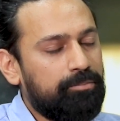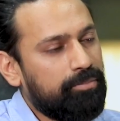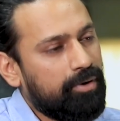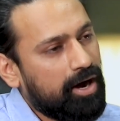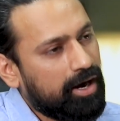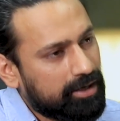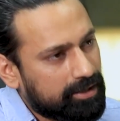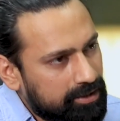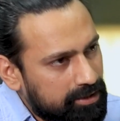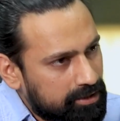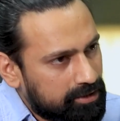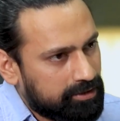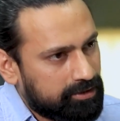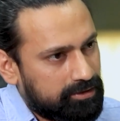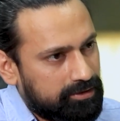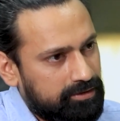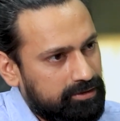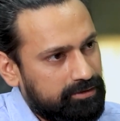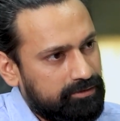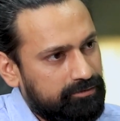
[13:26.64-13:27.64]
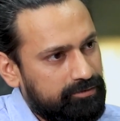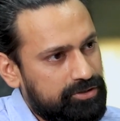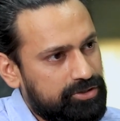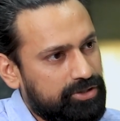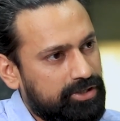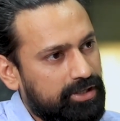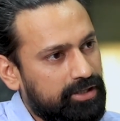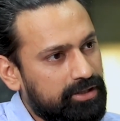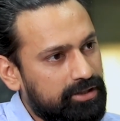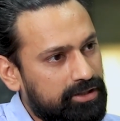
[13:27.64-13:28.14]
partner
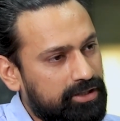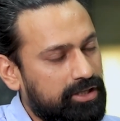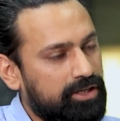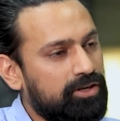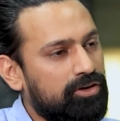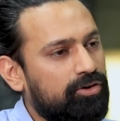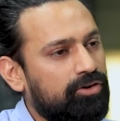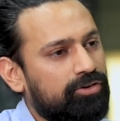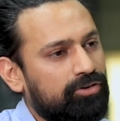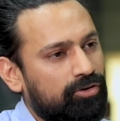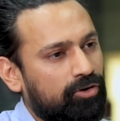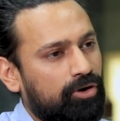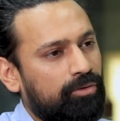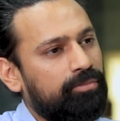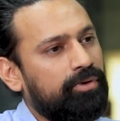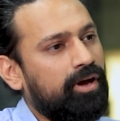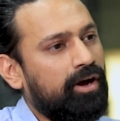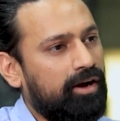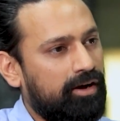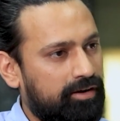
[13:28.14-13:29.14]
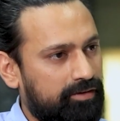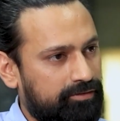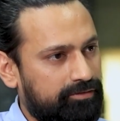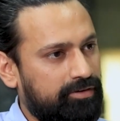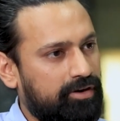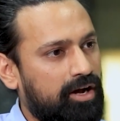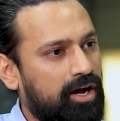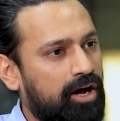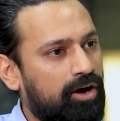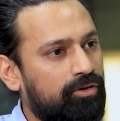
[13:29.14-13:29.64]
which can think on your behalf
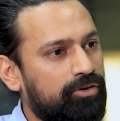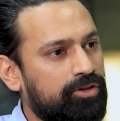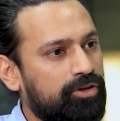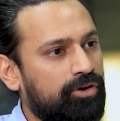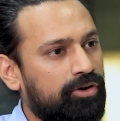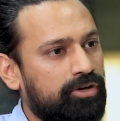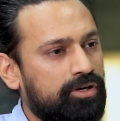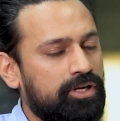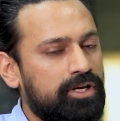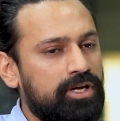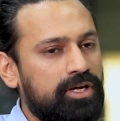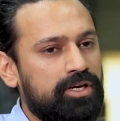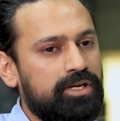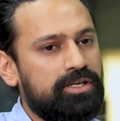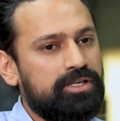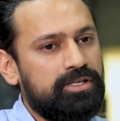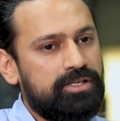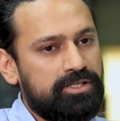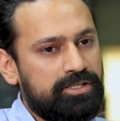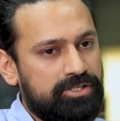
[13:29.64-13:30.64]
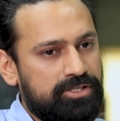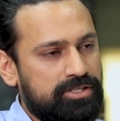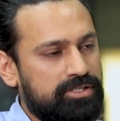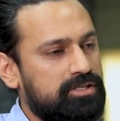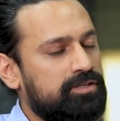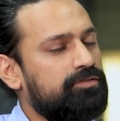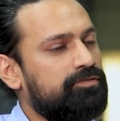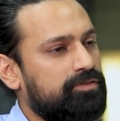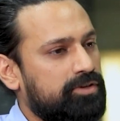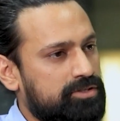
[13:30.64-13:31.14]
how your digital
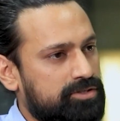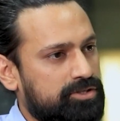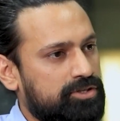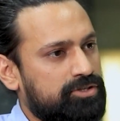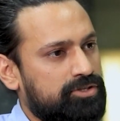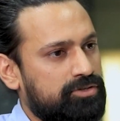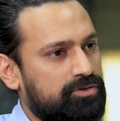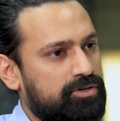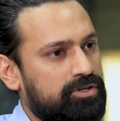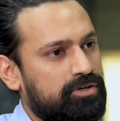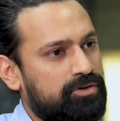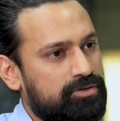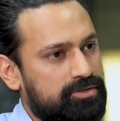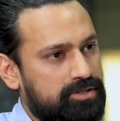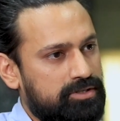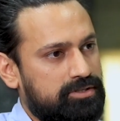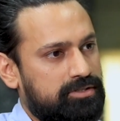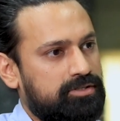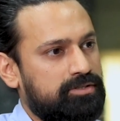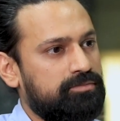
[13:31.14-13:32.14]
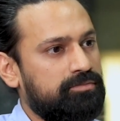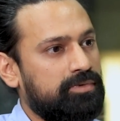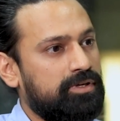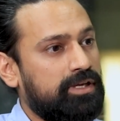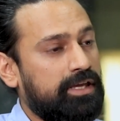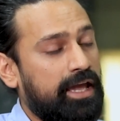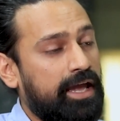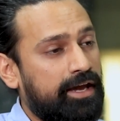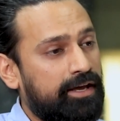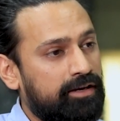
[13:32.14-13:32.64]
infrastructure ecosystem
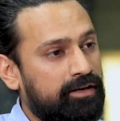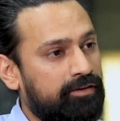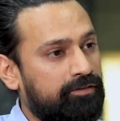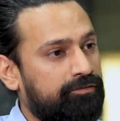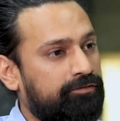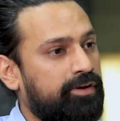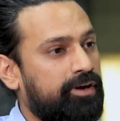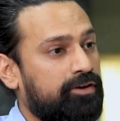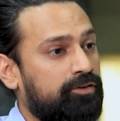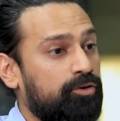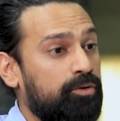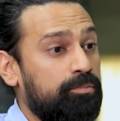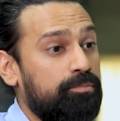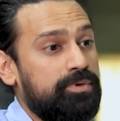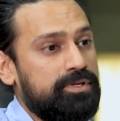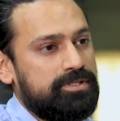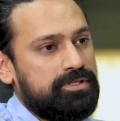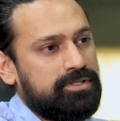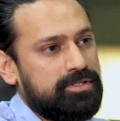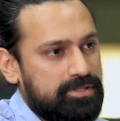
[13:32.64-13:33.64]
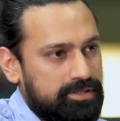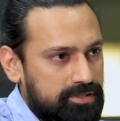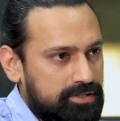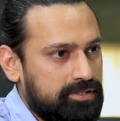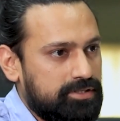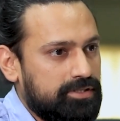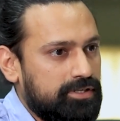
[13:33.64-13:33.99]
can affect your business.